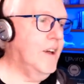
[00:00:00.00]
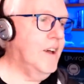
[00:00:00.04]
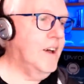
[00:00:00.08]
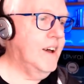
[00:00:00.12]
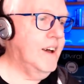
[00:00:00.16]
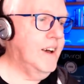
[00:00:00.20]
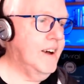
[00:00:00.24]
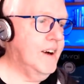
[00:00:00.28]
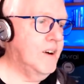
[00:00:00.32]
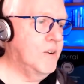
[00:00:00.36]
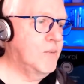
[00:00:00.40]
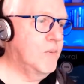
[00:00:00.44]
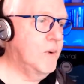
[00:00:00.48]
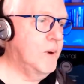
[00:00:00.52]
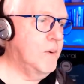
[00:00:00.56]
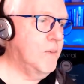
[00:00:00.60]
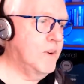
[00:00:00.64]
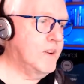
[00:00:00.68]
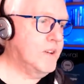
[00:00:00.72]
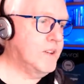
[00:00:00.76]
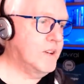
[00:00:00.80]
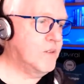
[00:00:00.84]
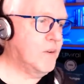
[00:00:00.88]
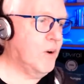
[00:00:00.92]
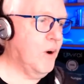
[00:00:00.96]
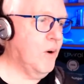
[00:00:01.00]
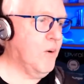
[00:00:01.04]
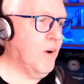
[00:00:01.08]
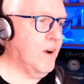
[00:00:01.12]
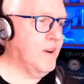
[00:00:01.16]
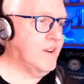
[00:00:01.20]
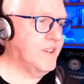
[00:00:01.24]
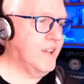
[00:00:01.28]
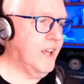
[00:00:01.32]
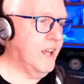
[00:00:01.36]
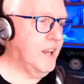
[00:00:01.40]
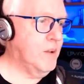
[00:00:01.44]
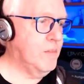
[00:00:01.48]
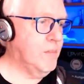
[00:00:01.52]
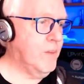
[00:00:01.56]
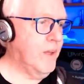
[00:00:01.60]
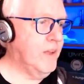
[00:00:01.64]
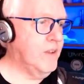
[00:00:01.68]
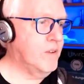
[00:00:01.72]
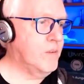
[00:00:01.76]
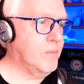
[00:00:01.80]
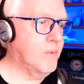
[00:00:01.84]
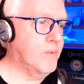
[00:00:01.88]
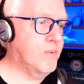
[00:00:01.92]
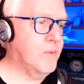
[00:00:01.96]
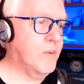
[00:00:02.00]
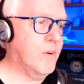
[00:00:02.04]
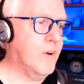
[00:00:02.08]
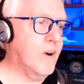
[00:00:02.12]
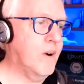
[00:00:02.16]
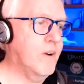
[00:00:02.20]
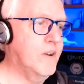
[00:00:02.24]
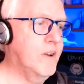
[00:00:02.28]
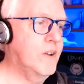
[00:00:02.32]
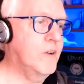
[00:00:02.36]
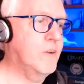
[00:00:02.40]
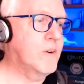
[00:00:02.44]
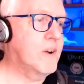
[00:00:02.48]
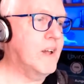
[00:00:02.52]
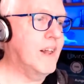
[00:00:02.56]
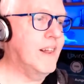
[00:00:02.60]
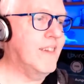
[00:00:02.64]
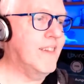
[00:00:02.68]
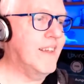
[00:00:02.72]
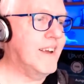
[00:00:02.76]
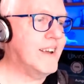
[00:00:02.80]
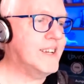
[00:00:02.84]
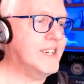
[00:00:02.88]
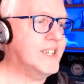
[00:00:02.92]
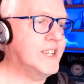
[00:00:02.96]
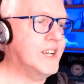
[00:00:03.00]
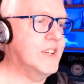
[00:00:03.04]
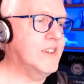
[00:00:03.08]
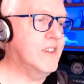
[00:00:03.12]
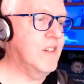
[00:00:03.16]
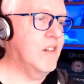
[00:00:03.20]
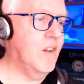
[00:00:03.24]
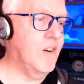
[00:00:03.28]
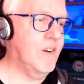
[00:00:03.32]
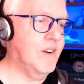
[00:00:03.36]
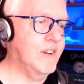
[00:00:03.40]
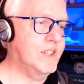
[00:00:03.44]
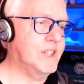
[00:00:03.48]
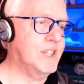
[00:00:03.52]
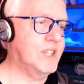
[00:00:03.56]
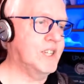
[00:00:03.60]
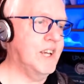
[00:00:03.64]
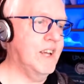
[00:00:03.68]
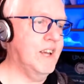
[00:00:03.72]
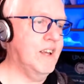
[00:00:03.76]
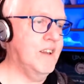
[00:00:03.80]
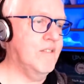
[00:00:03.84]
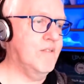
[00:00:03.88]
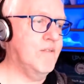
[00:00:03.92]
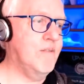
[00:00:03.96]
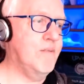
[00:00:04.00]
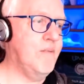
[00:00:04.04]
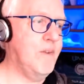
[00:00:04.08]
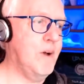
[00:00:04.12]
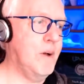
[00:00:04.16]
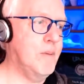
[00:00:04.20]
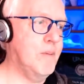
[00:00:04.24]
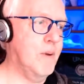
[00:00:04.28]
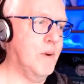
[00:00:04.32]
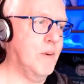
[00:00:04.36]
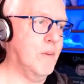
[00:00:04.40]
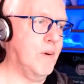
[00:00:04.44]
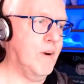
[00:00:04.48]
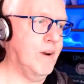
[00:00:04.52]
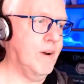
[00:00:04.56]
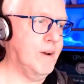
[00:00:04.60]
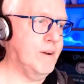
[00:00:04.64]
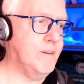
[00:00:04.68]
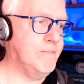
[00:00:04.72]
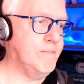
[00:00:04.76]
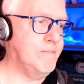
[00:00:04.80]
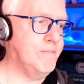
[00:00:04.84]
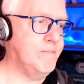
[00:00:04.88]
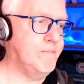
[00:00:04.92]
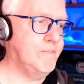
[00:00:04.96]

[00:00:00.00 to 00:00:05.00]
We want to grow our database before our new collection launch in February.